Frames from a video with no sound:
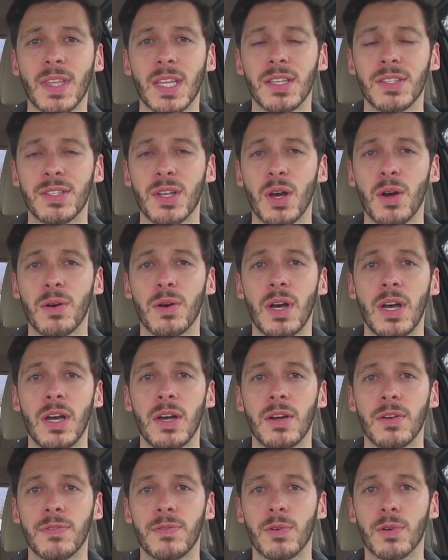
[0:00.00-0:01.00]
So
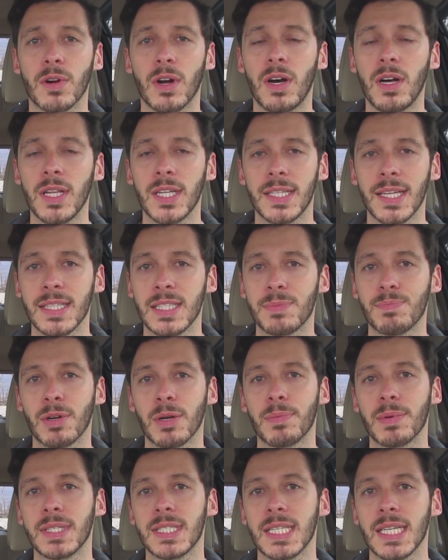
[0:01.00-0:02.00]
for all intents and
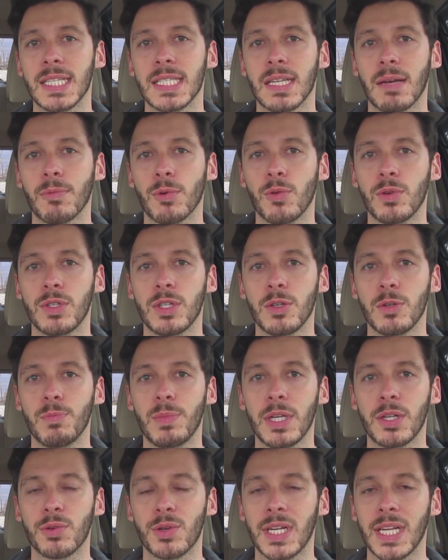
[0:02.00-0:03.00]
purposes, I'm going to
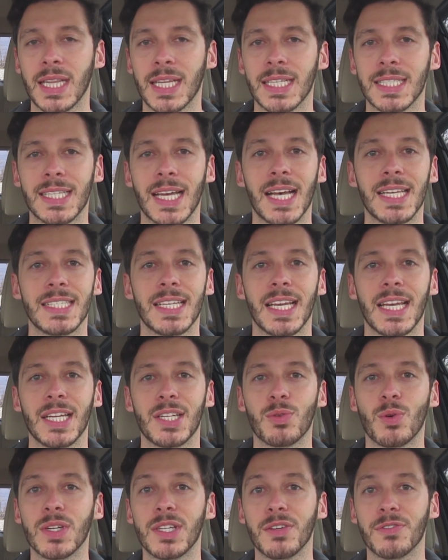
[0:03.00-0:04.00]
be treating this as a
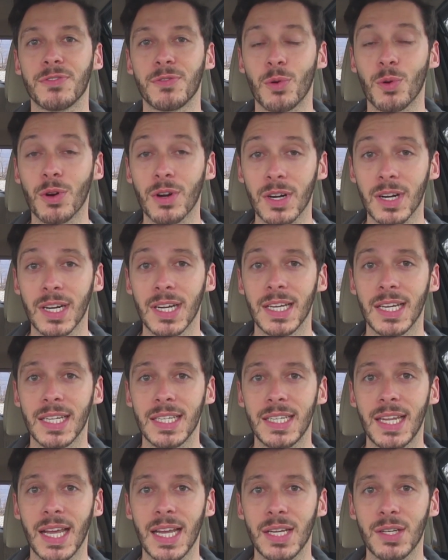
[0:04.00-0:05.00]

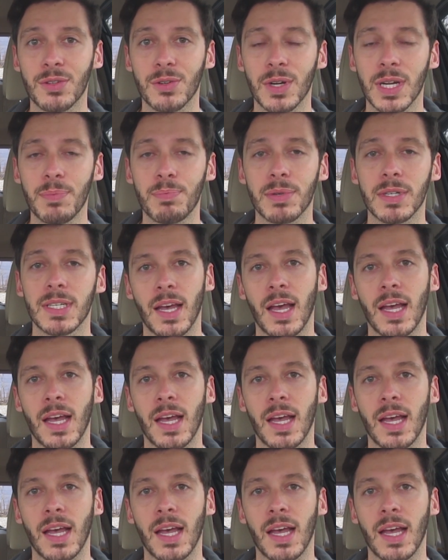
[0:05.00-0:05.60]
24-day trip.